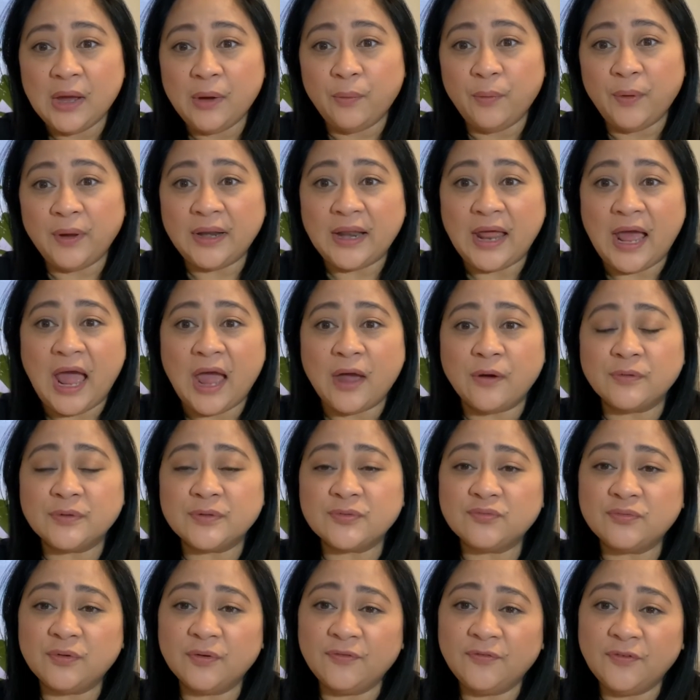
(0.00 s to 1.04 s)
when I
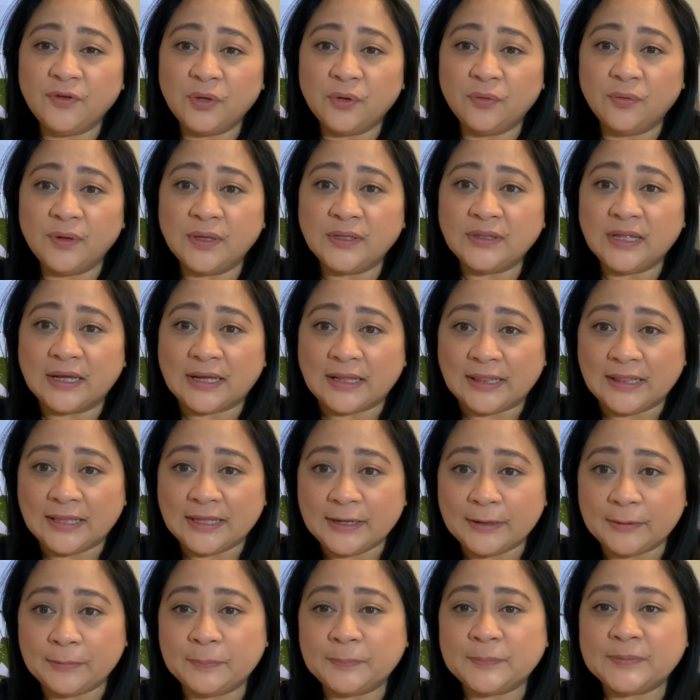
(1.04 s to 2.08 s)
was reviewing the
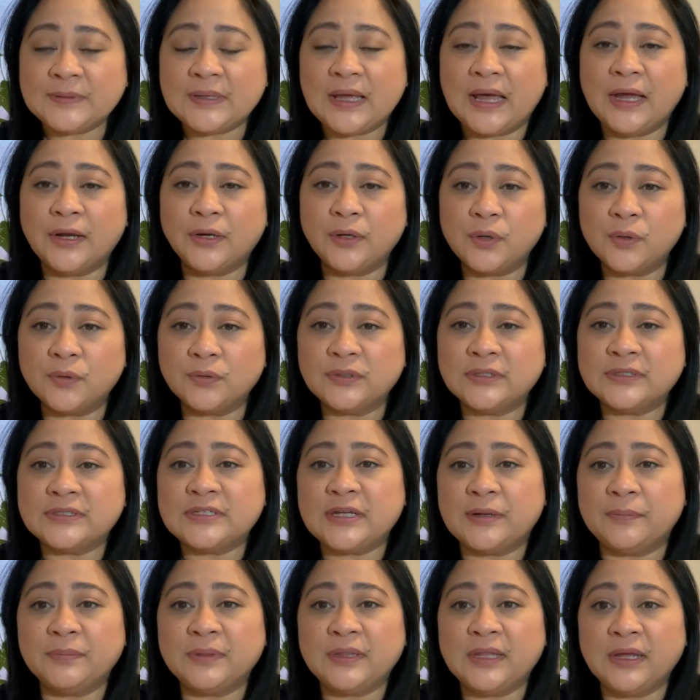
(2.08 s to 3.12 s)
clips, I noticed
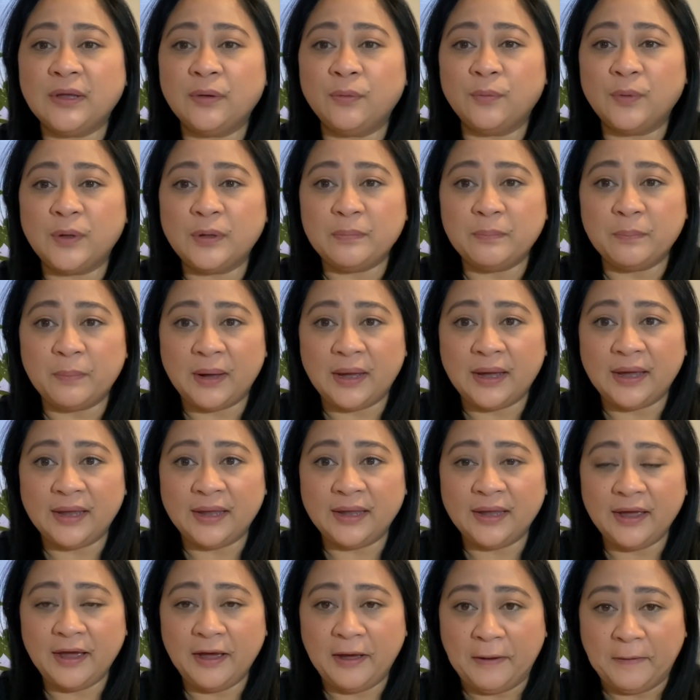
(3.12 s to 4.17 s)
something with
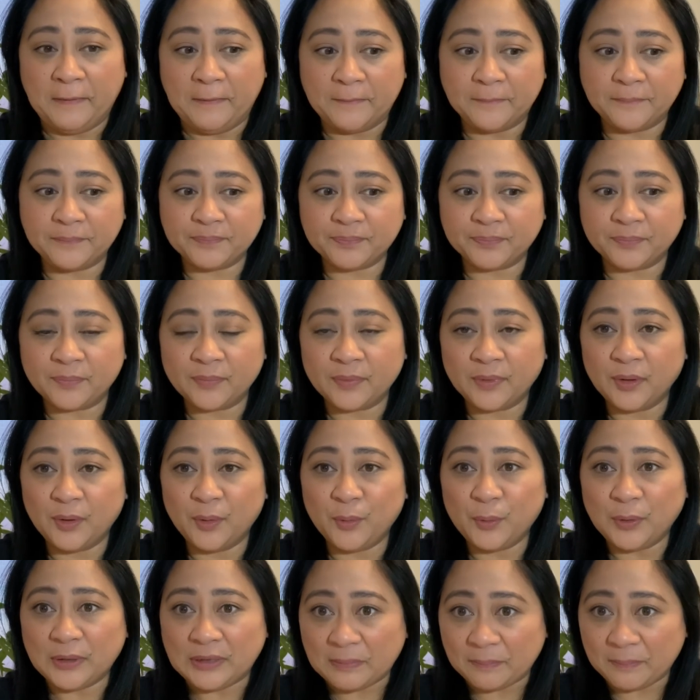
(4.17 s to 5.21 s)
my
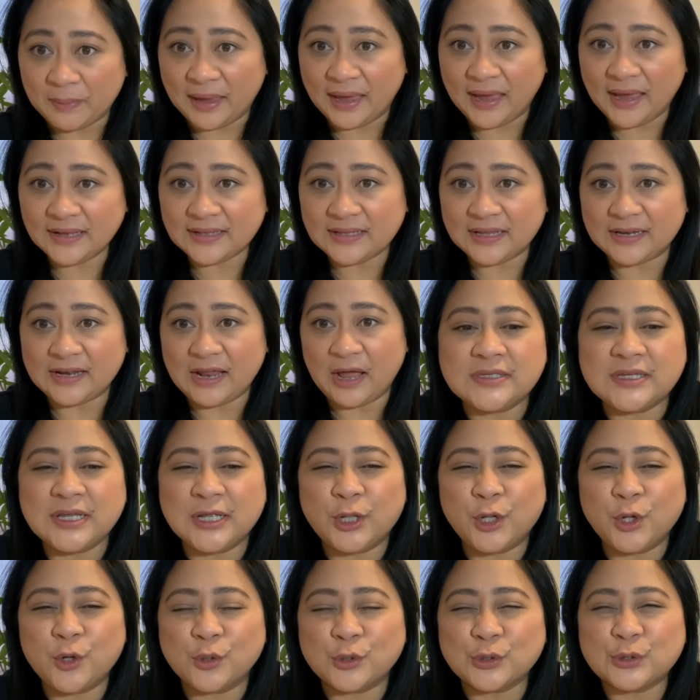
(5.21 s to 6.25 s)
with a bag that
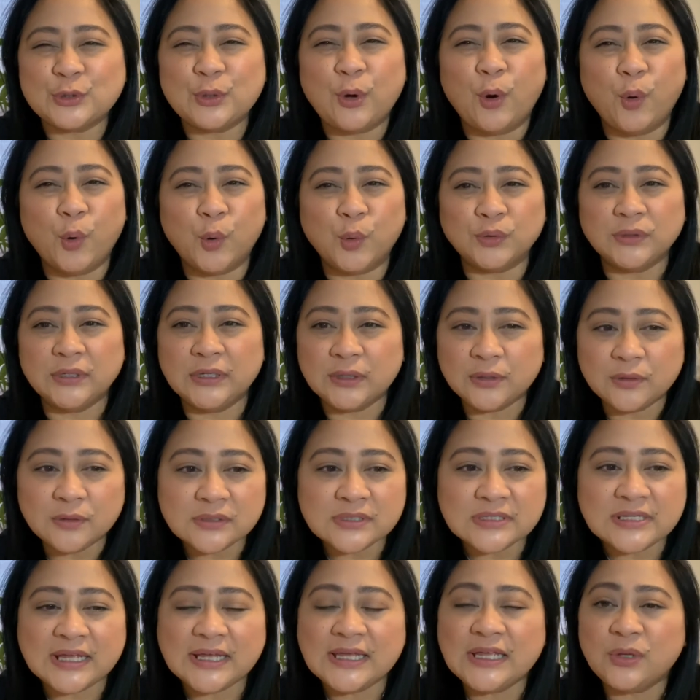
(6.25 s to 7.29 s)
it looks old. It
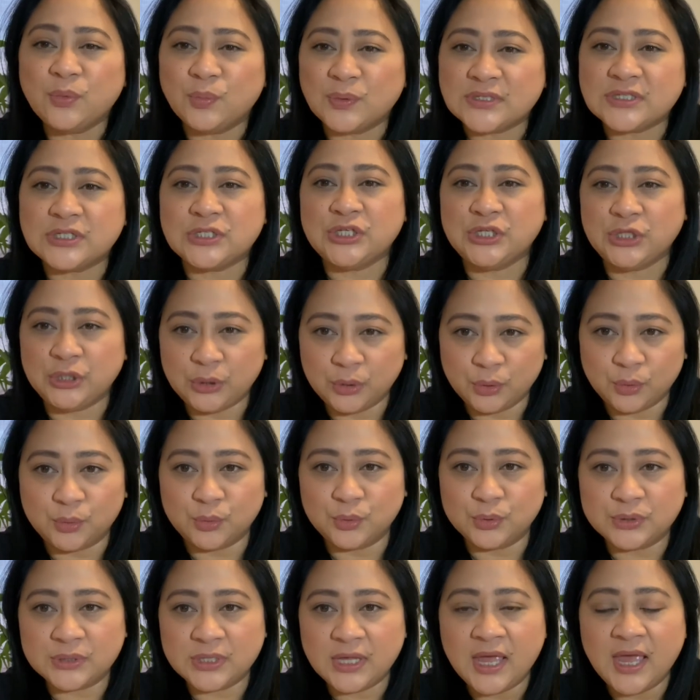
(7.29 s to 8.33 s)
looks like it was
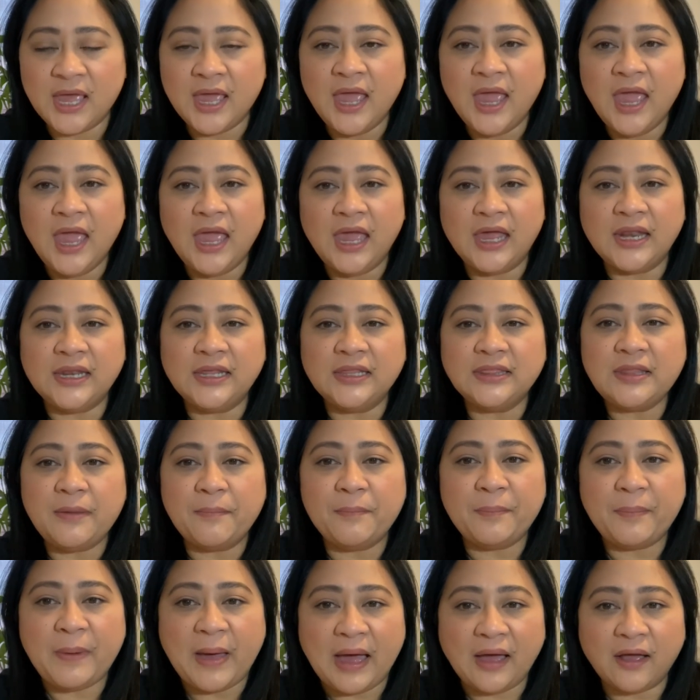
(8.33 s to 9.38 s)
used. And in the
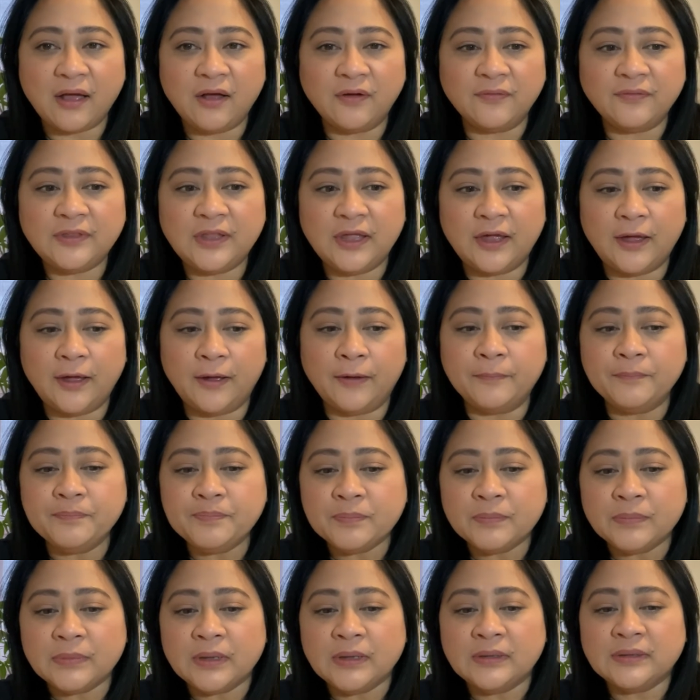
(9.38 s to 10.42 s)
back of the
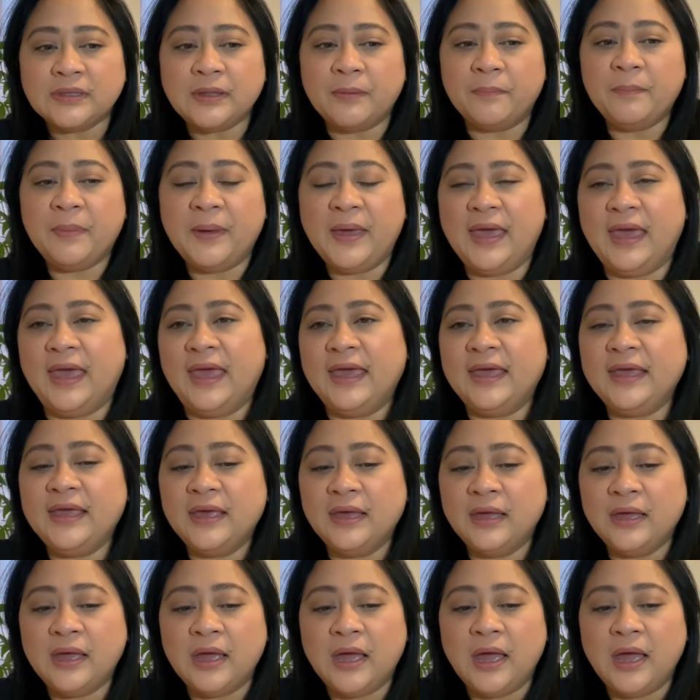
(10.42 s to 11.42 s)
bag,